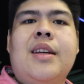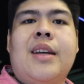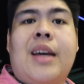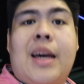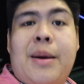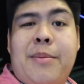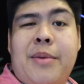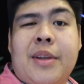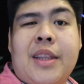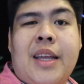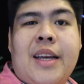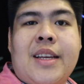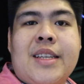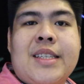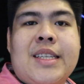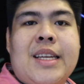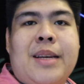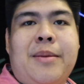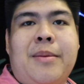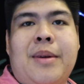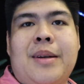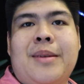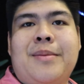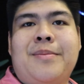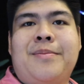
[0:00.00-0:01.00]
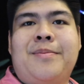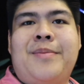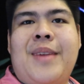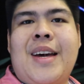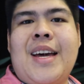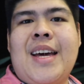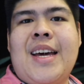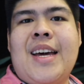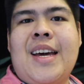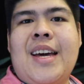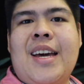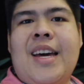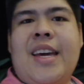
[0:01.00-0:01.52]
tapo tayo sa cinema.
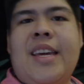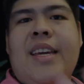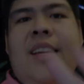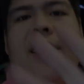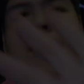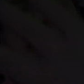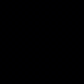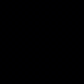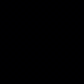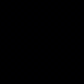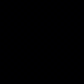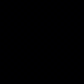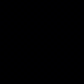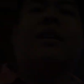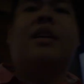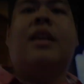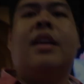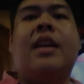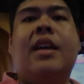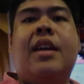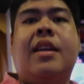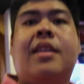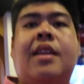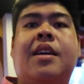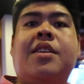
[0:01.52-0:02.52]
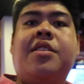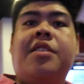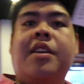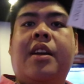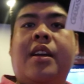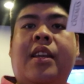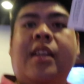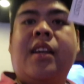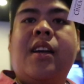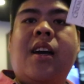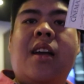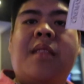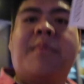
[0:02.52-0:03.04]
Bye! And I
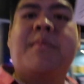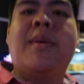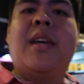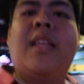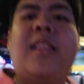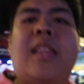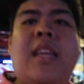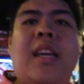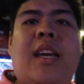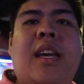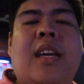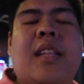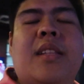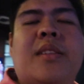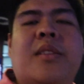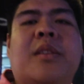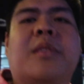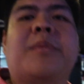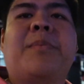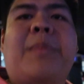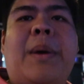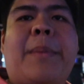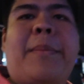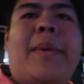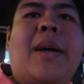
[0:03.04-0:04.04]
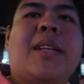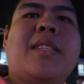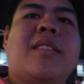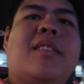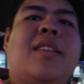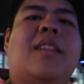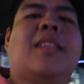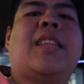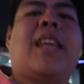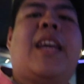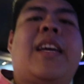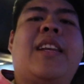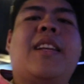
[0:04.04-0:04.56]
already got my ticket, so
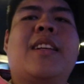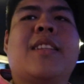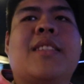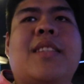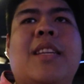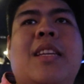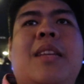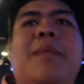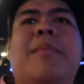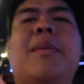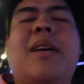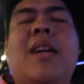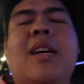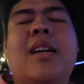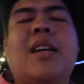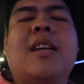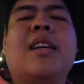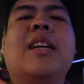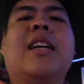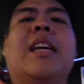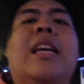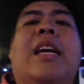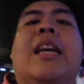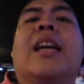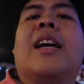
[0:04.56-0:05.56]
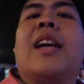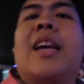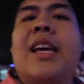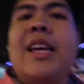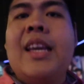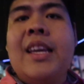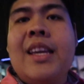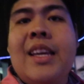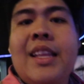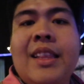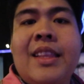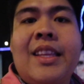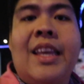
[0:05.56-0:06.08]
papasok na tayo ng cinema.
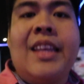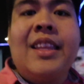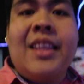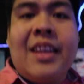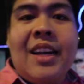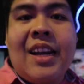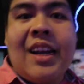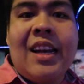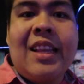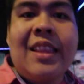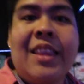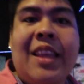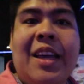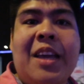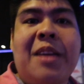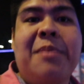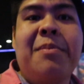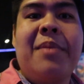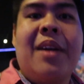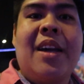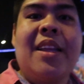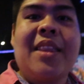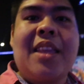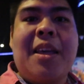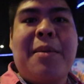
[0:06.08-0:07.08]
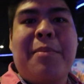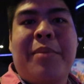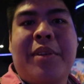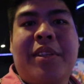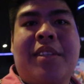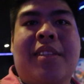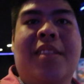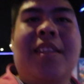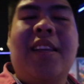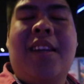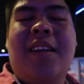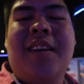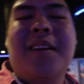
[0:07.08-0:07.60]
And kita na lang tayo
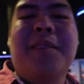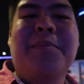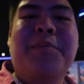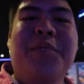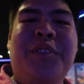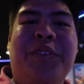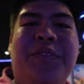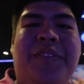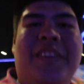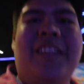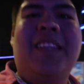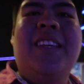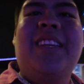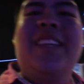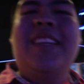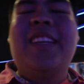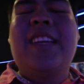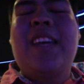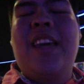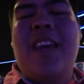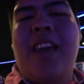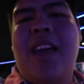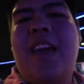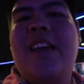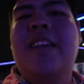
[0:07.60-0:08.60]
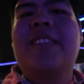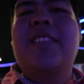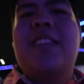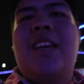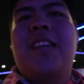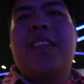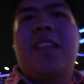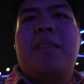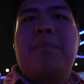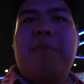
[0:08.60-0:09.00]
pagkatapos ng movie! Yeah, excited!